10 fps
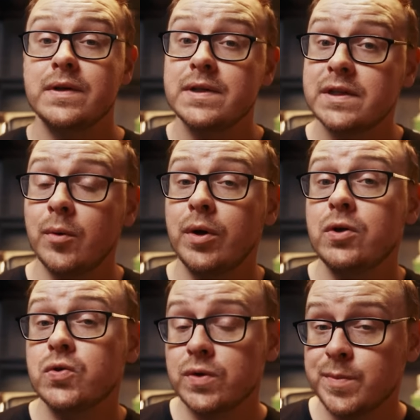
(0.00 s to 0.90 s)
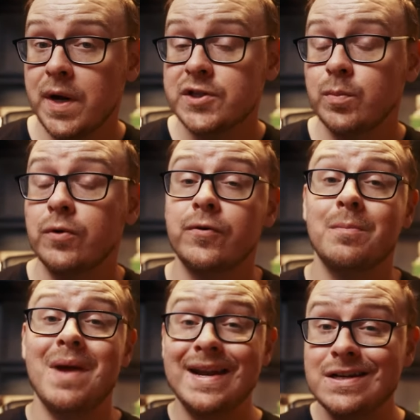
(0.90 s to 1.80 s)
This is someone who's responsible for
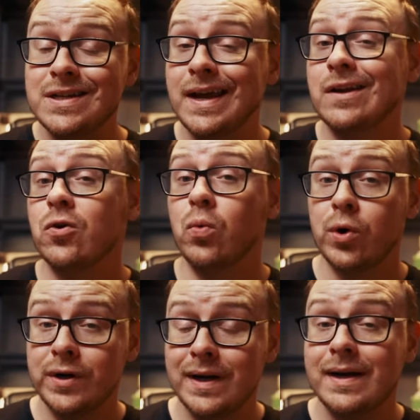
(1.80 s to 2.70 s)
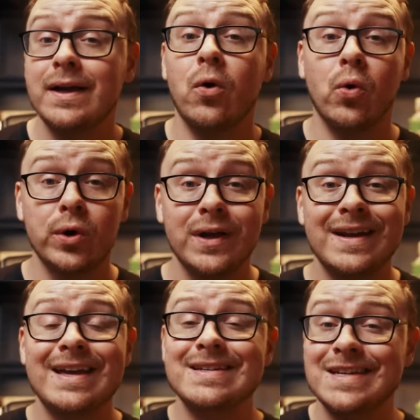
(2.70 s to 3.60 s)
managing and coordinating
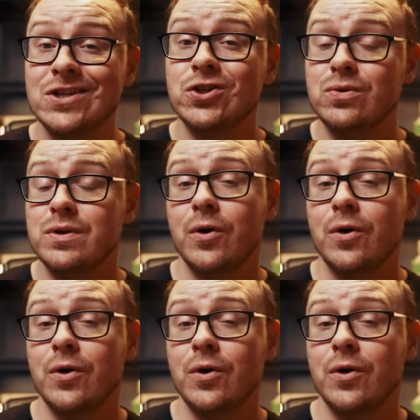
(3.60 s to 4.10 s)
organ and tissue